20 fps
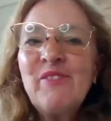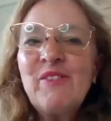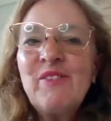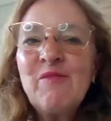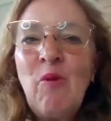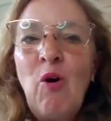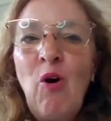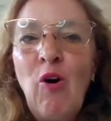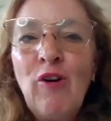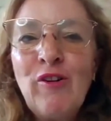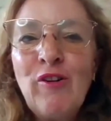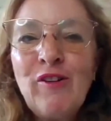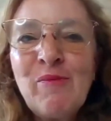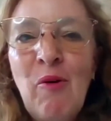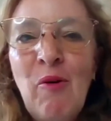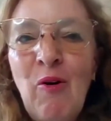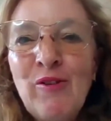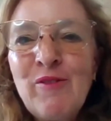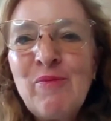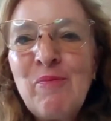small
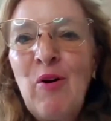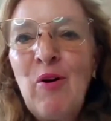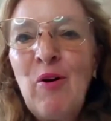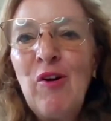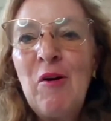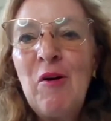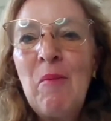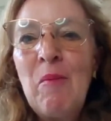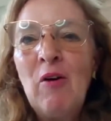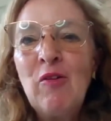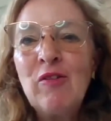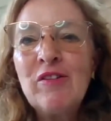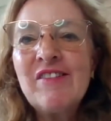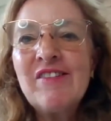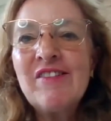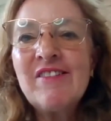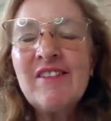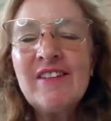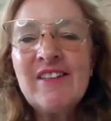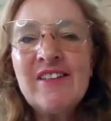
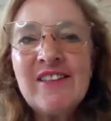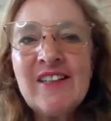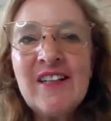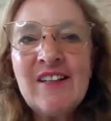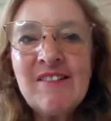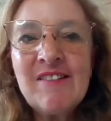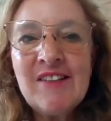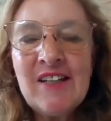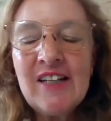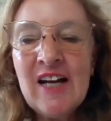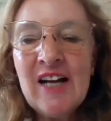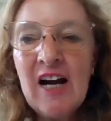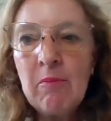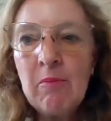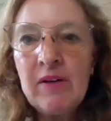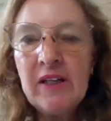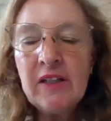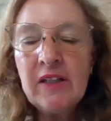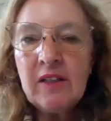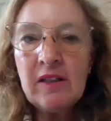amounts. Yes, they
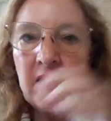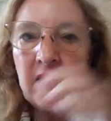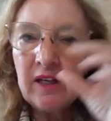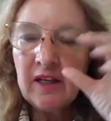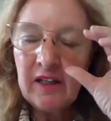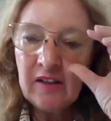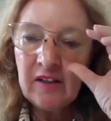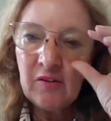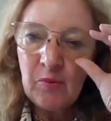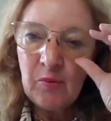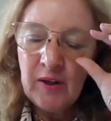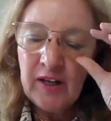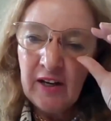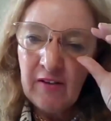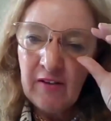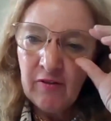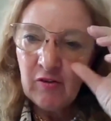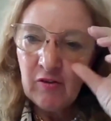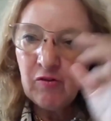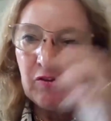come in and we
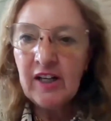have a